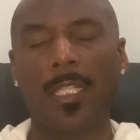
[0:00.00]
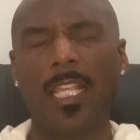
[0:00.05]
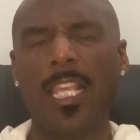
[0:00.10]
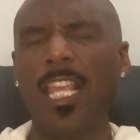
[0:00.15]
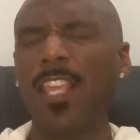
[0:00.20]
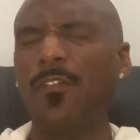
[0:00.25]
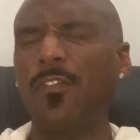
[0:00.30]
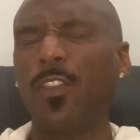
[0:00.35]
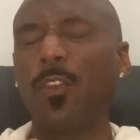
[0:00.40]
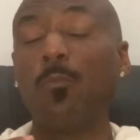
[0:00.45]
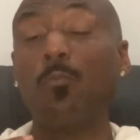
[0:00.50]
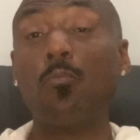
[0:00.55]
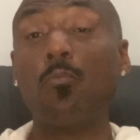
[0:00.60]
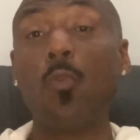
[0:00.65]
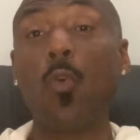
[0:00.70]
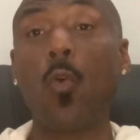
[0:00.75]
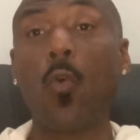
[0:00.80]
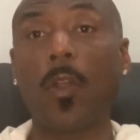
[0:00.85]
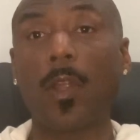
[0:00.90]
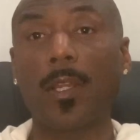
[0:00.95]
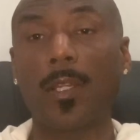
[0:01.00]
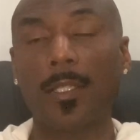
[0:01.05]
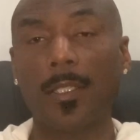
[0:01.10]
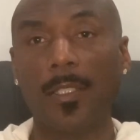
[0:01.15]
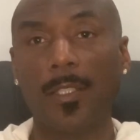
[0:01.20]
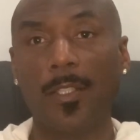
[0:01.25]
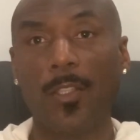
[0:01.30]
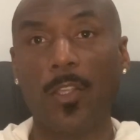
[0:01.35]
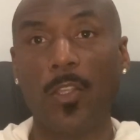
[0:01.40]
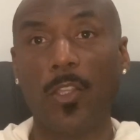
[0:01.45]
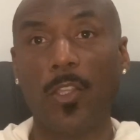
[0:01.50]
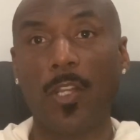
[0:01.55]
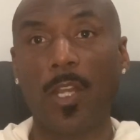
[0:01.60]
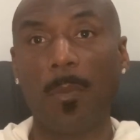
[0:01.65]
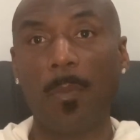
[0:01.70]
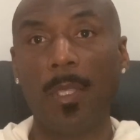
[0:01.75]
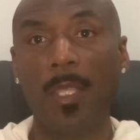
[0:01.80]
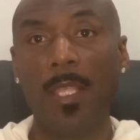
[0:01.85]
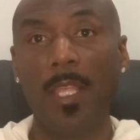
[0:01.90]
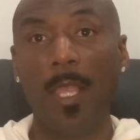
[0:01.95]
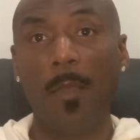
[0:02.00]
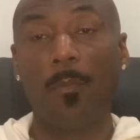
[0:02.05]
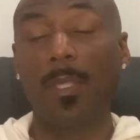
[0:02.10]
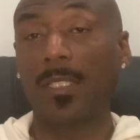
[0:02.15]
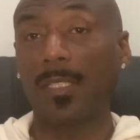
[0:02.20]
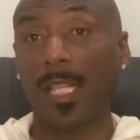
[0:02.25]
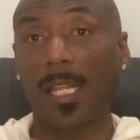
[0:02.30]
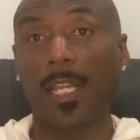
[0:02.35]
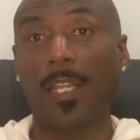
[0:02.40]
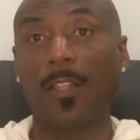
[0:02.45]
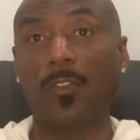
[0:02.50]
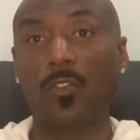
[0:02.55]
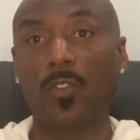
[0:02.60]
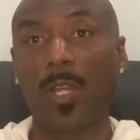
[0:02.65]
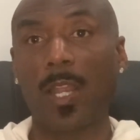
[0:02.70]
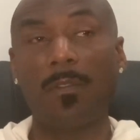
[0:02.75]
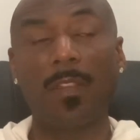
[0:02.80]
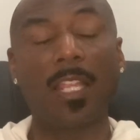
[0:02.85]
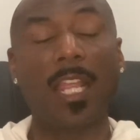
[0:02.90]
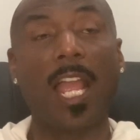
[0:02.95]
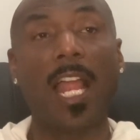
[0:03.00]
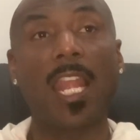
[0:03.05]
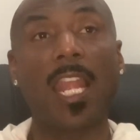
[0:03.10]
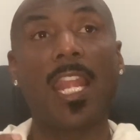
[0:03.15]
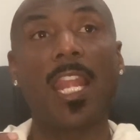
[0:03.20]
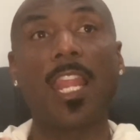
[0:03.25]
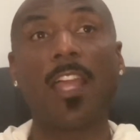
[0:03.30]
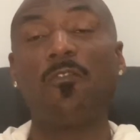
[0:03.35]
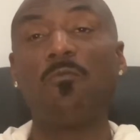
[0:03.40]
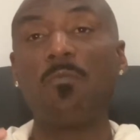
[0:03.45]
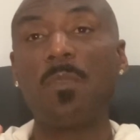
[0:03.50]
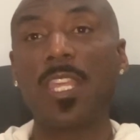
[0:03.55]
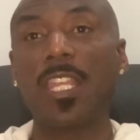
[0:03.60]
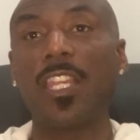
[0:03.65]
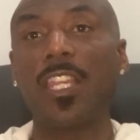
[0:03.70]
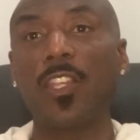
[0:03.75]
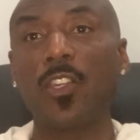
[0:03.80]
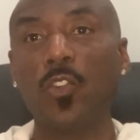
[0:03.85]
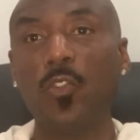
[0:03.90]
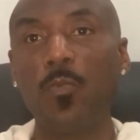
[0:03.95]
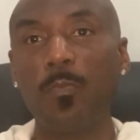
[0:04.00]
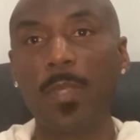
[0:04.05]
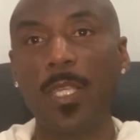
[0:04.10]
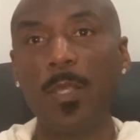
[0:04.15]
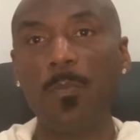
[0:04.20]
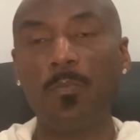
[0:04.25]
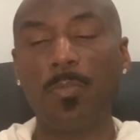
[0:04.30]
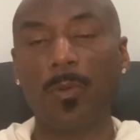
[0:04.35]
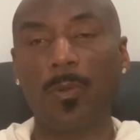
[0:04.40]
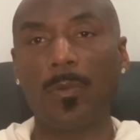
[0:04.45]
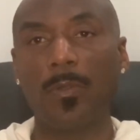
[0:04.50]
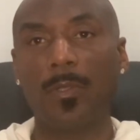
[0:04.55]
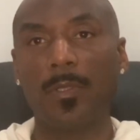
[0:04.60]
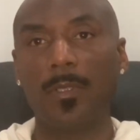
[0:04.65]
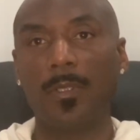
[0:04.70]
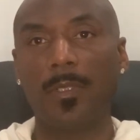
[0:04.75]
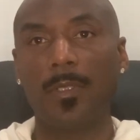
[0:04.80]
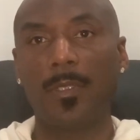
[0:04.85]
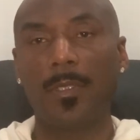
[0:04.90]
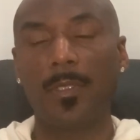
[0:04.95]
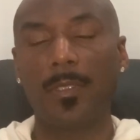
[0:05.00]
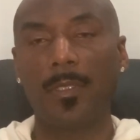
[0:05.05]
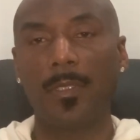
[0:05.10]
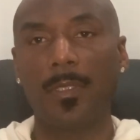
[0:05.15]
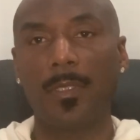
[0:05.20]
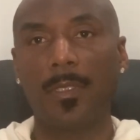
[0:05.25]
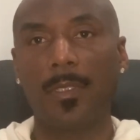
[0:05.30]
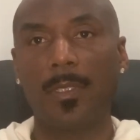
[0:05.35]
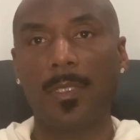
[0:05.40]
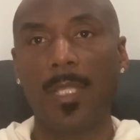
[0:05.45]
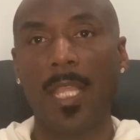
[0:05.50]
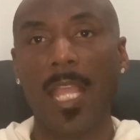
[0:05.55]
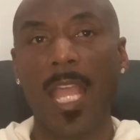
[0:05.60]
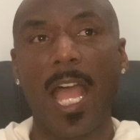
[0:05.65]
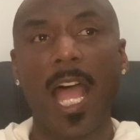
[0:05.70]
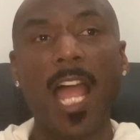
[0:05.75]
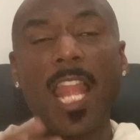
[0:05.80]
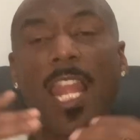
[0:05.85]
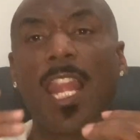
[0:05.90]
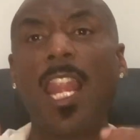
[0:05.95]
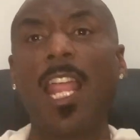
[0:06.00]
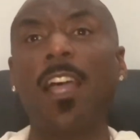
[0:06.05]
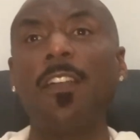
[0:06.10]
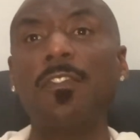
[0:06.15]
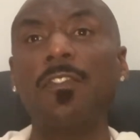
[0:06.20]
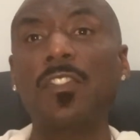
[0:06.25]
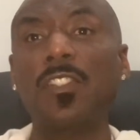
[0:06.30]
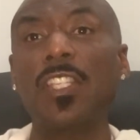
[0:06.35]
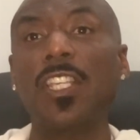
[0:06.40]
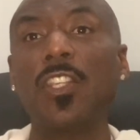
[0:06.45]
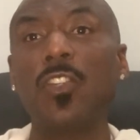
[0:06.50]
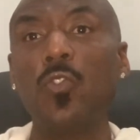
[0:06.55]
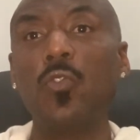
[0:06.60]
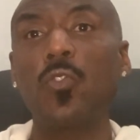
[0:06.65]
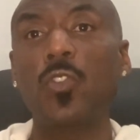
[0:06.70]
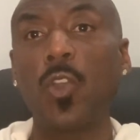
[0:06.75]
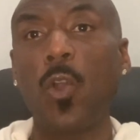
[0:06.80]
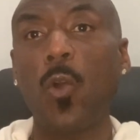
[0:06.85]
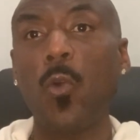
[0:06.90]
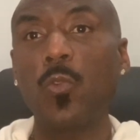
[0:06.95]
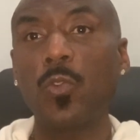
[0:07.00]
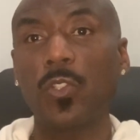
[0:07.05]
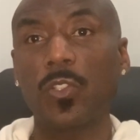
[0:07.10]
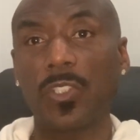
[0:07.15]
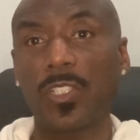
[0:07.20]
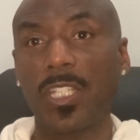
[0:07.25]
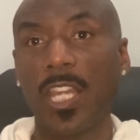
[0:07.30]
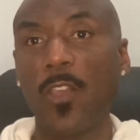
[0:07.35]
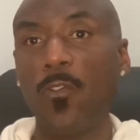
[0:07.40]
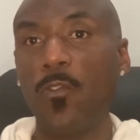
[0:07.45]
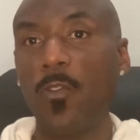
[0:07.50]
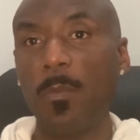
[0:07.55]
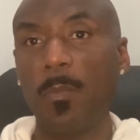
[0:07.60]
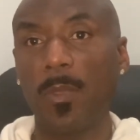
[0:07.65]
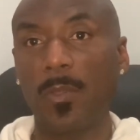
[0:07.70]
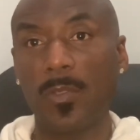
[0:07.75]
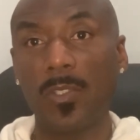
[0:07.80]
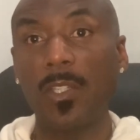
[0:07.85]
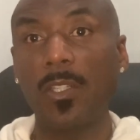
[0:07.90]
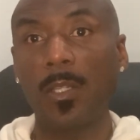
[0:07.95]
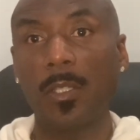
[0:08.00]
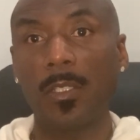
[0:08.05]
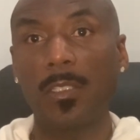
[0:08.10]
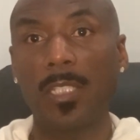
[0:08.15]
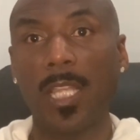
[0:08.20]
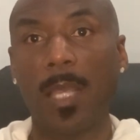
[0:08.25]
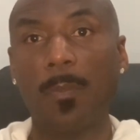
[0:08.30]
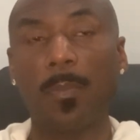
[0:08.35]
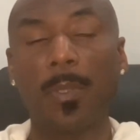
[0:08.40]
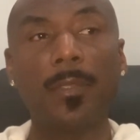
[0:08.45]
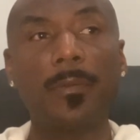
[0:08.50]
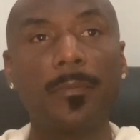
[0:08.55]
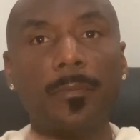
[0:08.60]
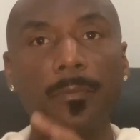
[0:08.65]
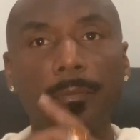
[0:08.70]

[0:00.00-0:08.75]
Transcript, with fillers: Even more. You, you know what I mean? Because I love traveling. I love meeting new people. I love seeing new cultures. Stay with me. Still on topic.